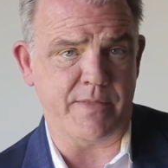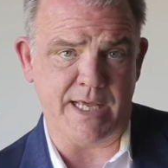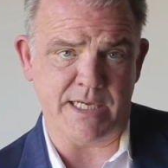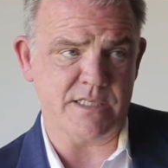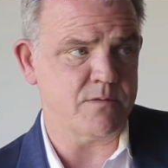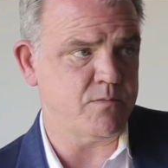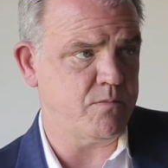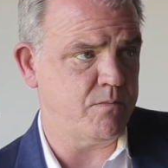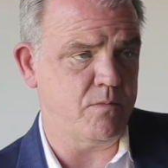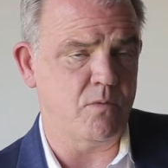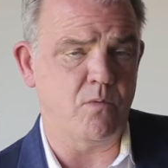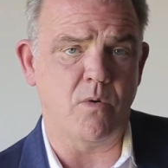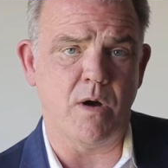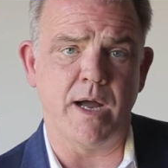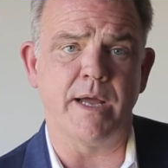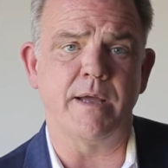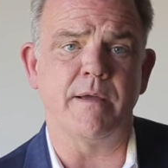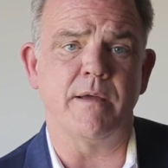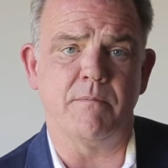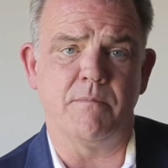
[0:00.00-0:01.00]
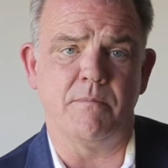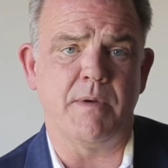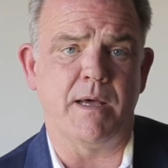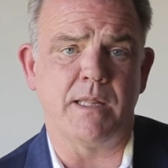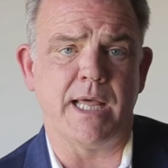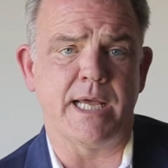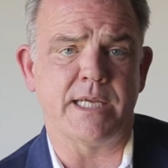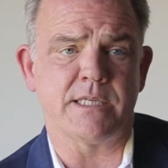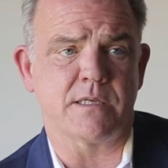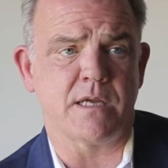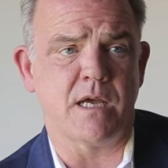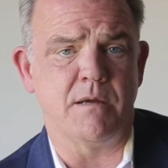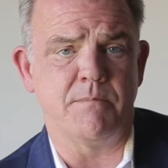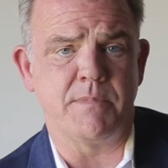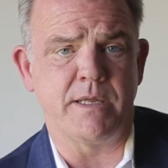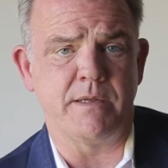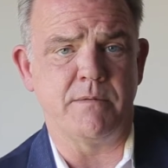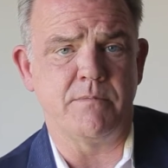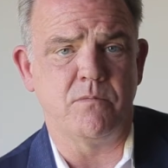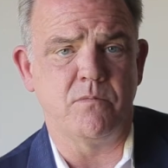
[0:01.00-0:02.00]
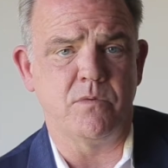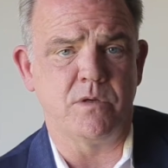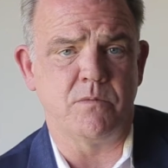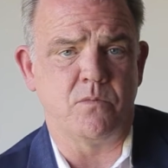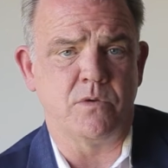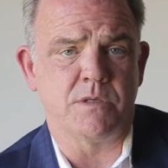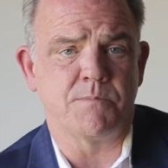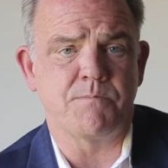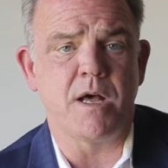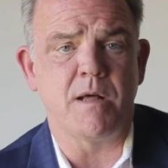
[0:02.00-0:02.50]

That's why my last company was